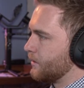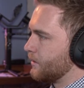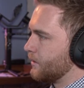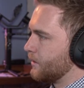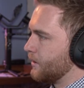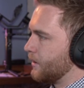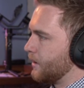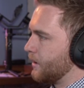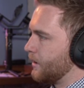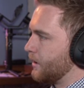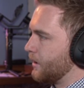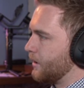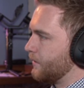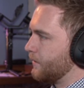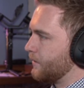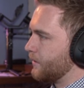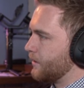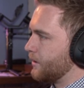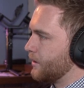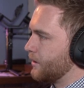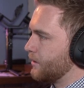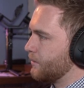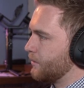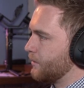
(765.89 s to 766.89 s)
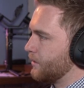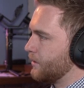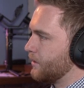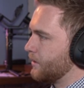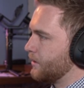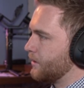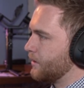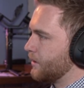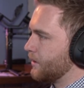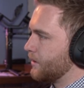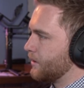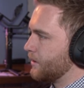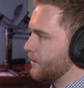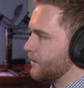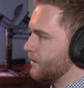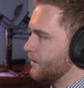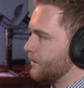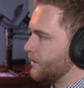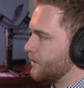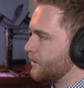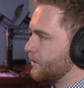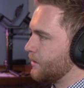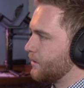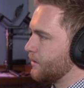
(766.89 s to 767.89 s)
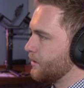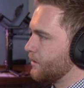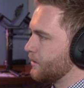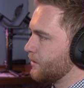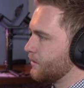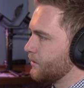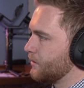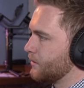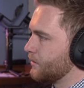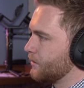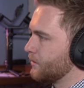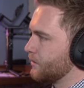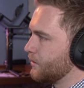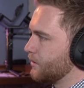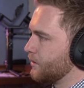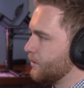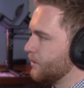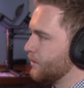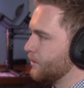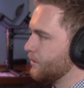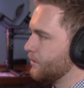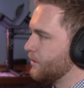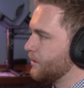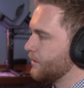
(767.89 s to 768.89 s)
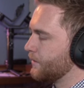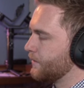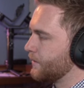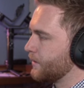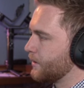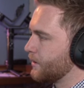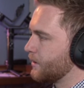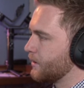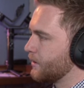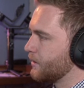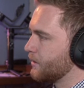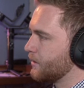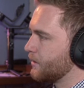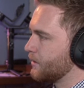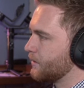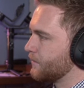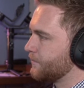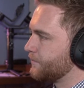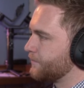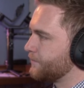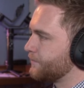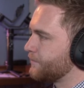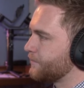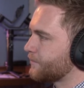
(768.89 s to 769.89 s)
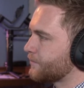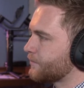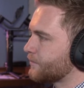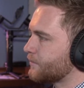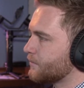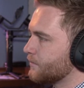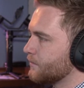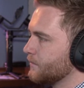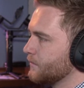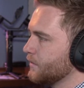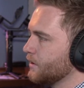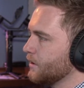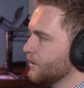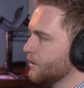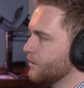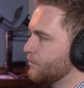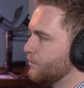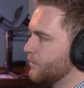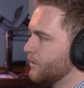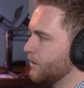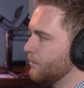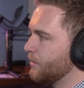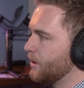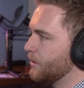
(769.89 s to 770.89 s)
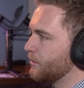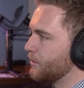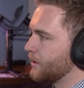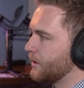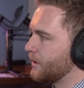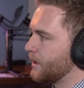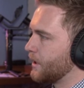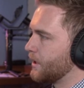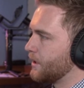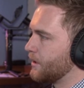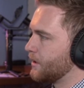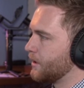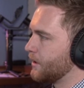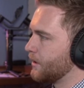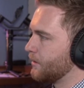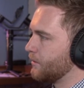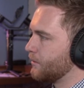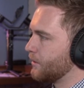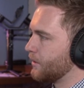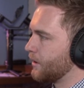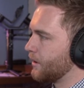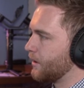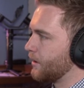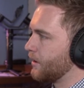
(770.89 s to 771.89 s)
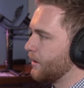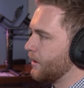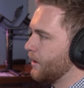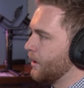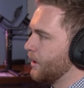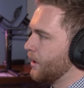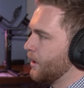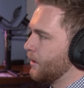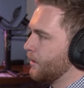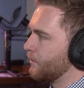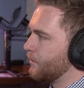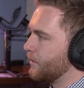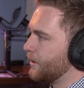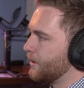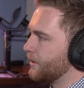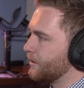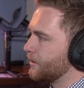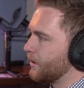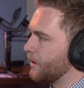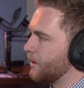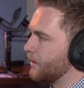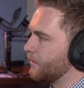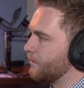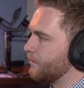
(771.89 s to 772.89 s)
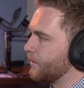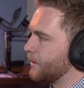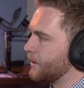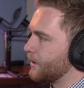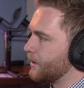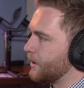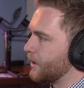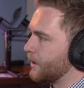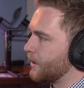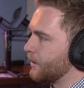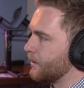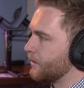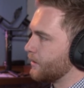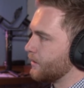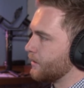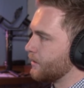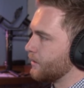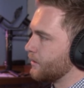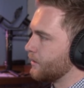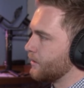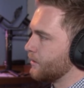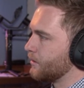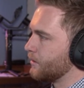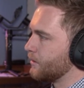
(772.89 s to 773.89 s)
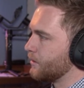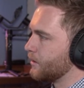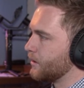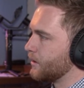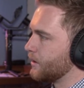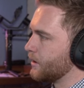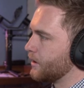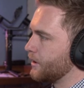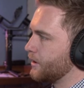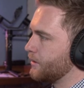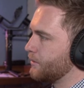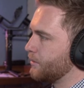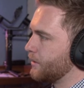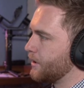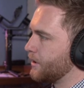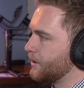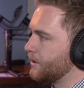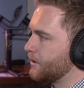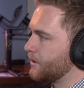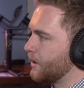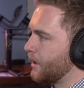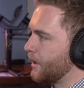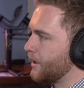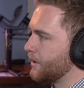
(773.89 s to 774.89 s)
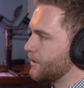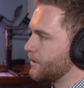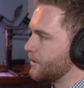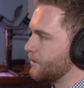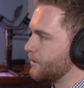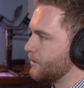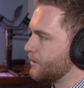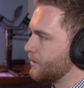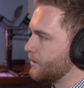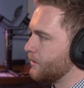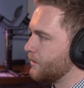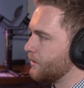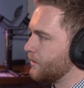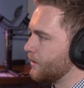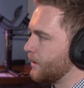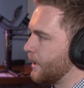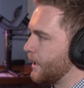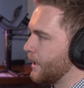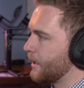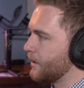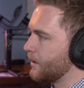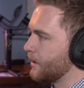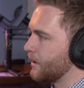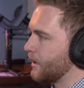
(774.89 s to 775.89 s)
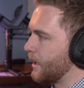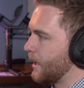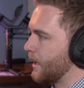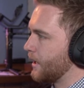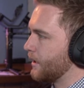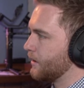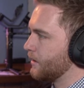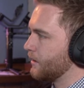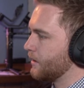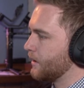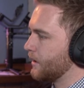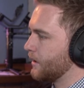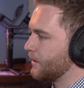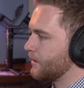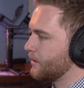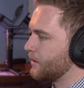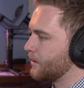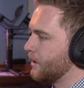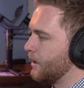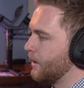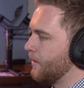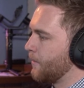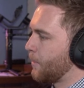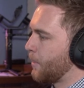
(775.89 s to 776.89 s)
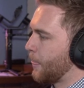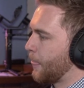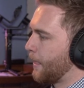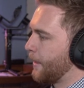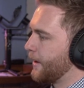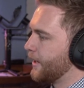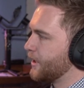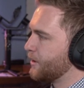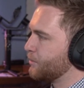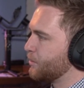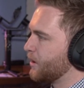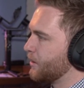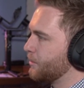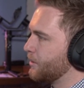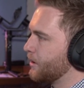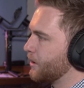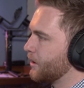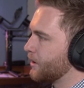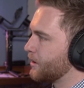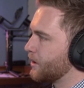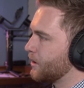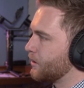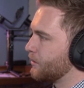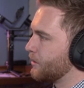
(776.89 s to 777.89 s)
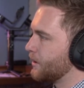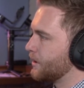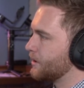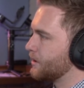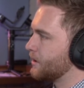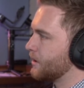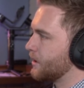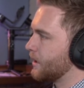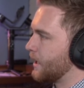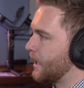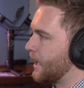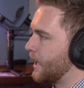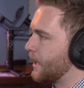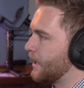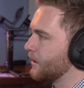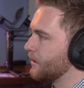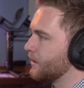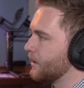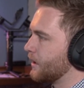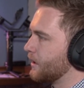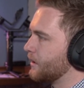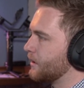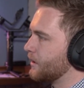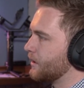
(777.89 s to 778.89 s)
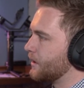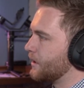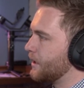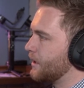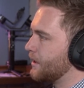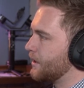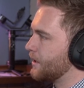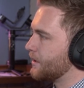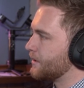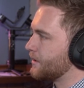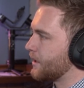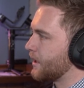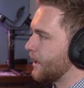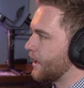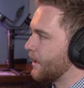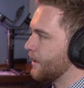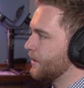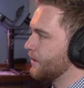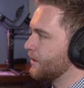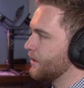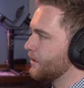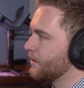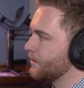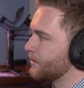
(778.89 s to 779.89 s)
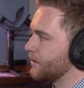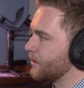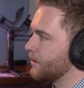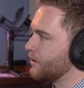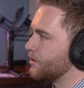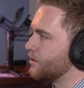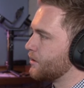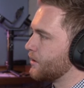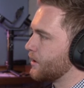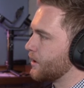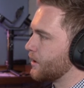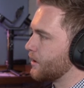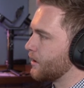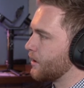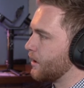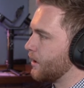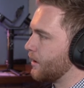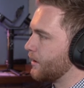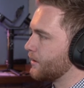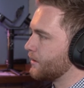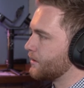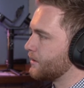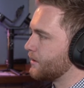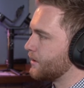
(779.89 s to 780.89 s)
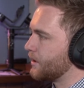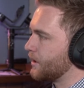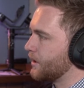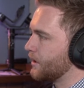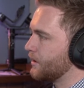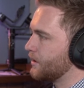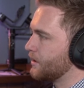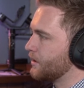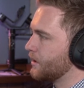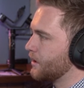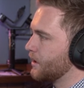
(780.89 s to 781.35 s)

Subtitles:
And then for this one, this isn't too difficult. Probably what they did with, when he's halfway down, or at least when he's starting to drag the handle out, he's probably got the rest of the handle underneath his hand so that you can't see it.